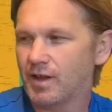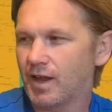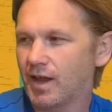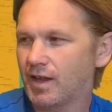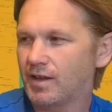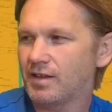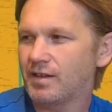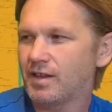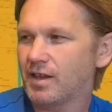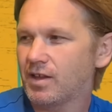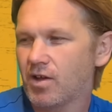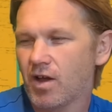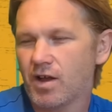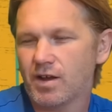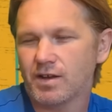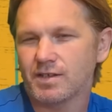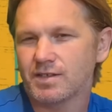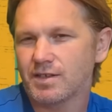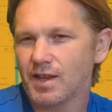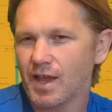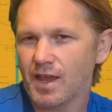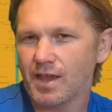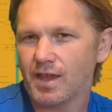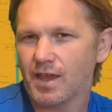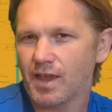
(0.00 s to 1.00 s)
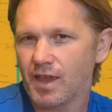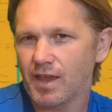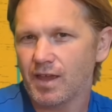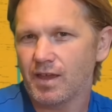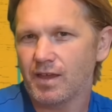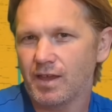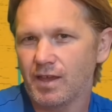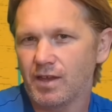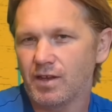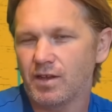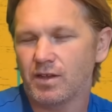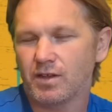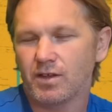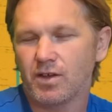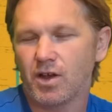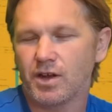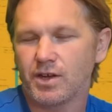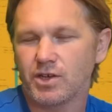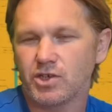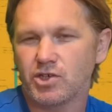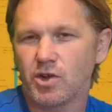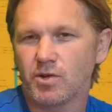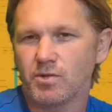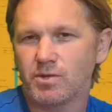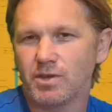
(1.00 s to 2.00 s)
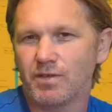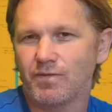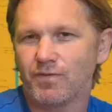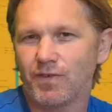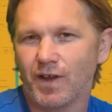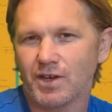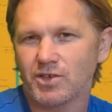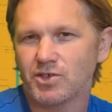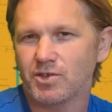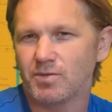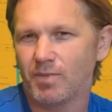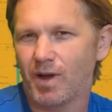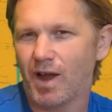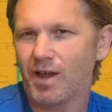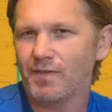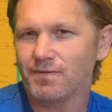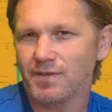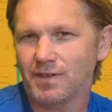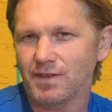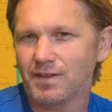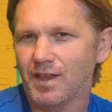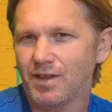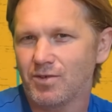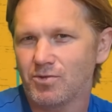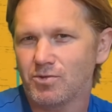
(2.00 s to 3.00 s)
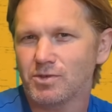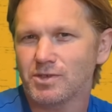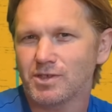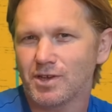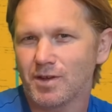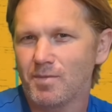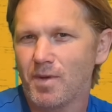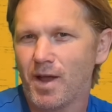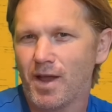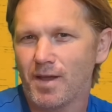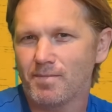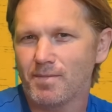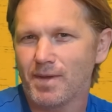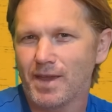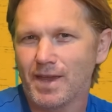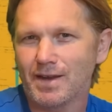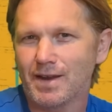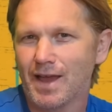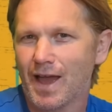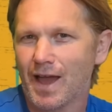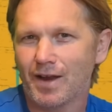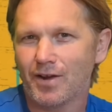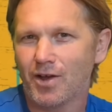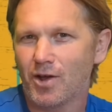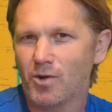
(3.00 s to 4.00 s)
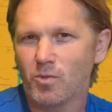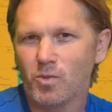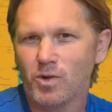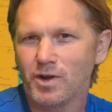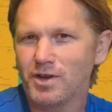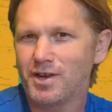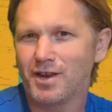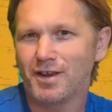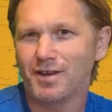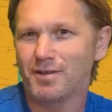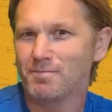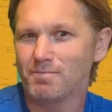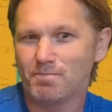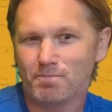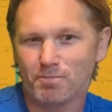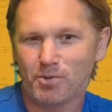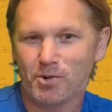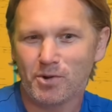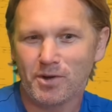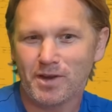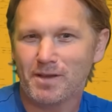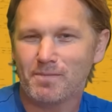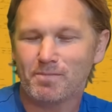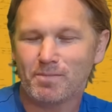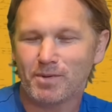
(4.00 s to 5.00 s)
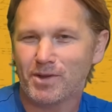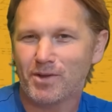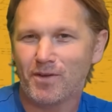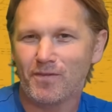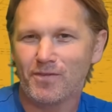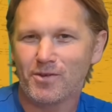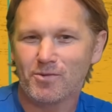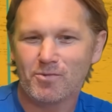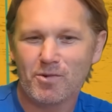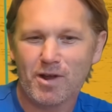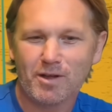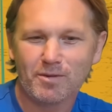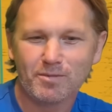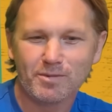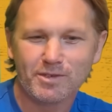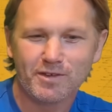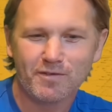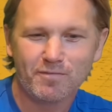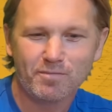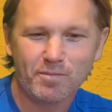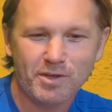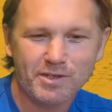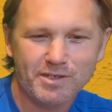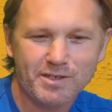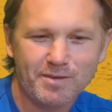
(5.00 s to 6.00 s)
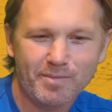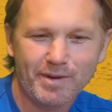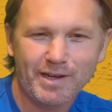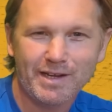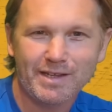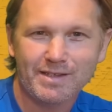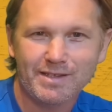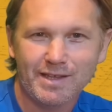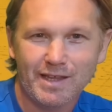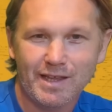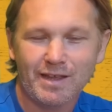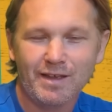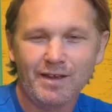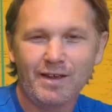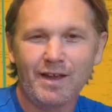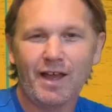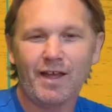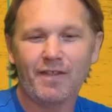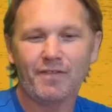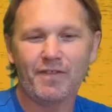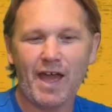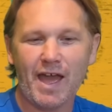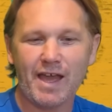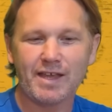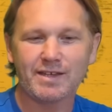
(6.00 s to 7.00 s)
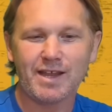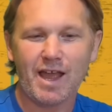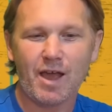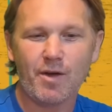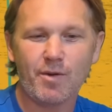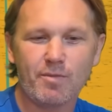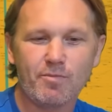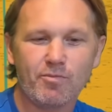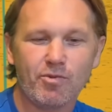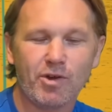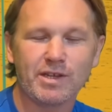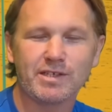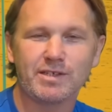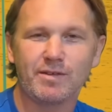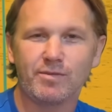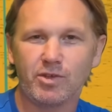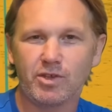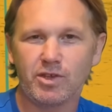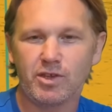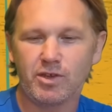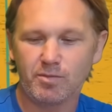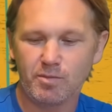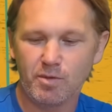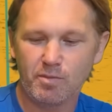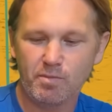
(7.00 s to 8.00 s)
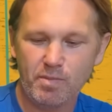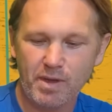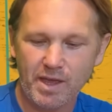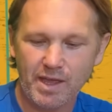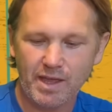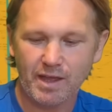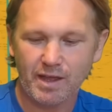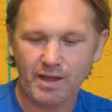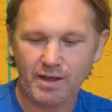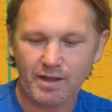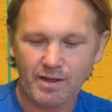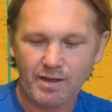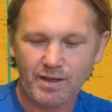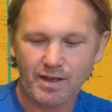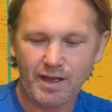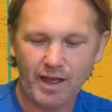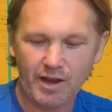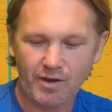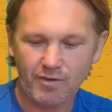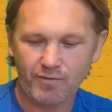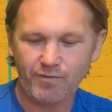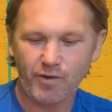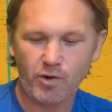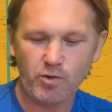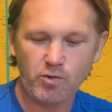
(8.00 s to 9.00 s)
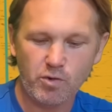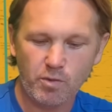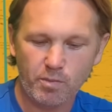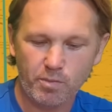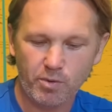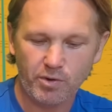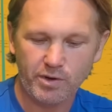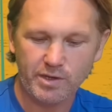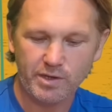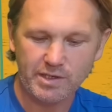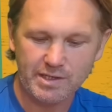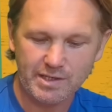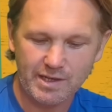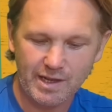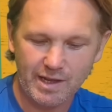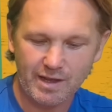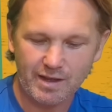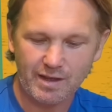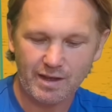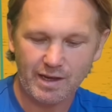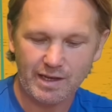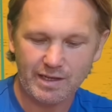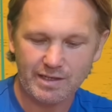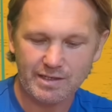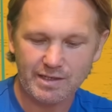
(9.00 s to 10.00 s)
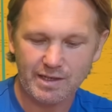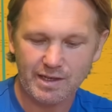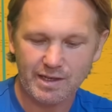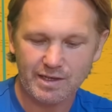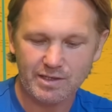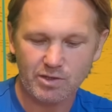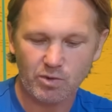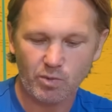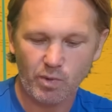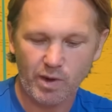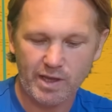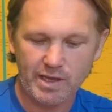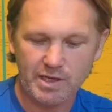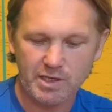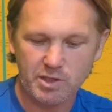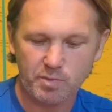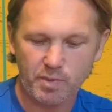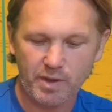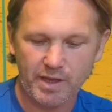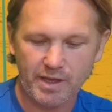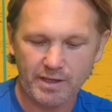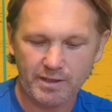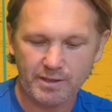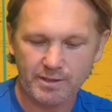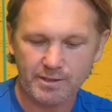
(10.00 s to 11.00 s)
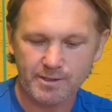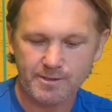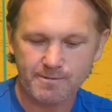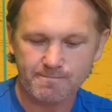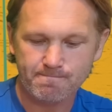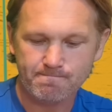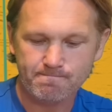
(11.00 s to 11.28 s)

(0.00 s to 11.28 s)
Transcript: And they're kind of saying it in a kind of jokey fashion, but I think they also might mean it. And I wouldn't put it beyond the realms of possibility. That is how impressive a human being and a focal point Siya Kolisi is, the way he speaks.